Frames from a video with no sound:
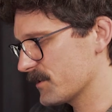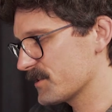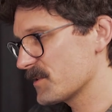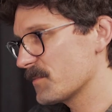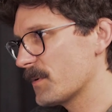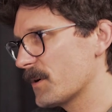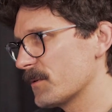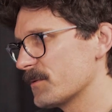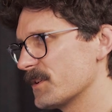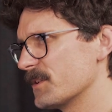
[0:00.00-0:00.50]
us
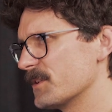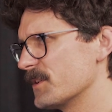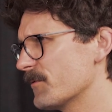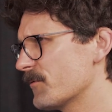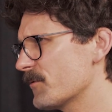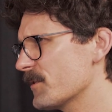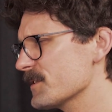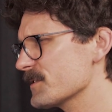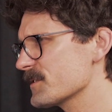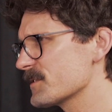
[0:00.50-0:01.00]
about the
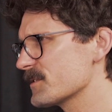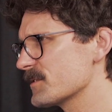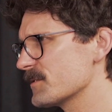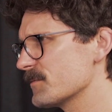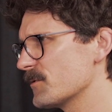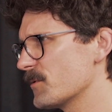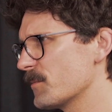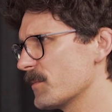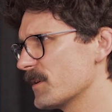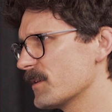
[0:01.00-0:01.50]
difference?
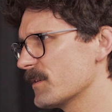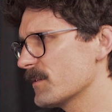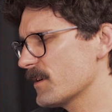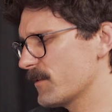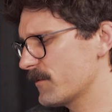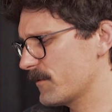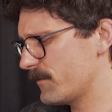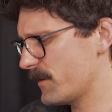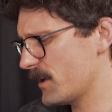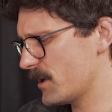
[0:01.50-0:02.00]
You mean
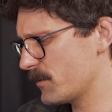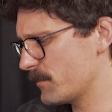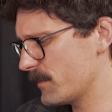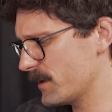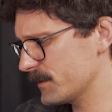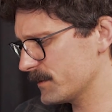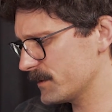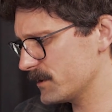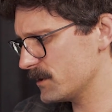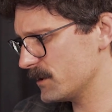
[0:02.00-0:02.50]

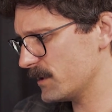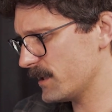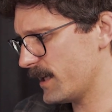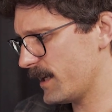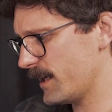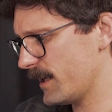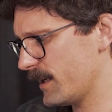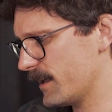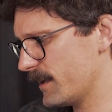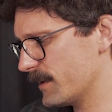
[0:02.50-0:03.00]
environmental
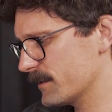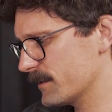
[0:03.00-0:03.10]
and...